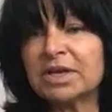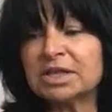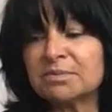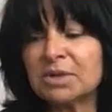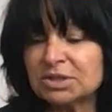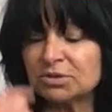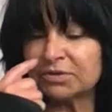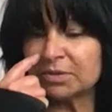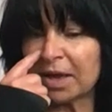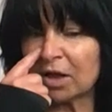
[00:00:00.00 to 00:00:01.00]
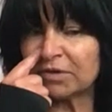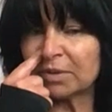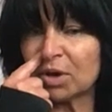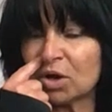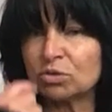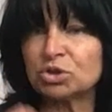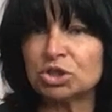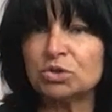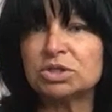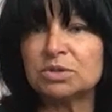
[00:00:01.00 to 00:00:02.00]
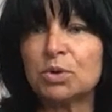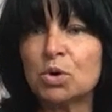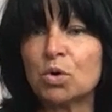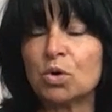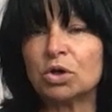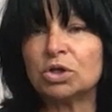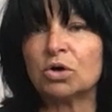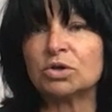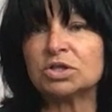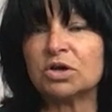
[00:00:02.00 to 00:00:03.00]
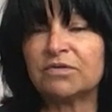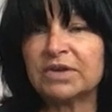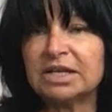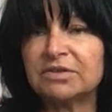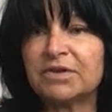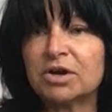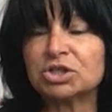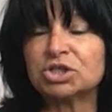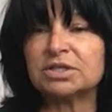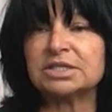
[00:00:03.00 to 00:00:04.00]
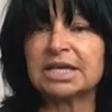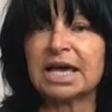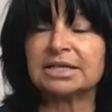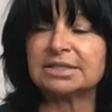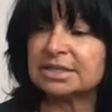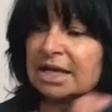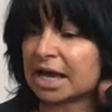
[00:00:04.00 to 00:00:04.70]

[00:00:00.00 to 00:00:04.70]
muscles of the pelvic bowl do support lots of inner functions, yes,